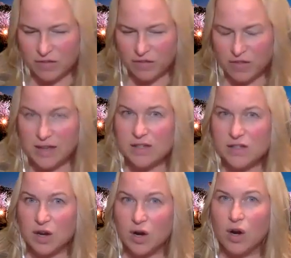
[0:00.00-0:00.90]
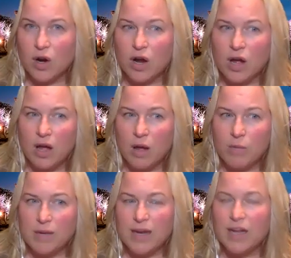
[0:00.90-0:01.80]
things are
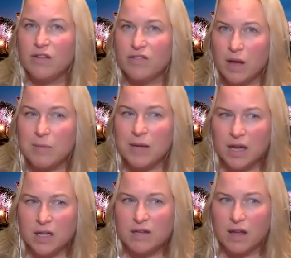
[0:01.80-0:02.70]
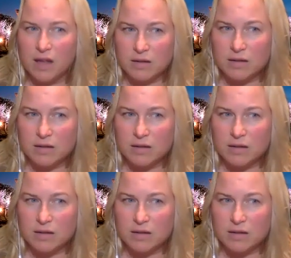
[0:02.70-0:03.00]
kind of coming undone,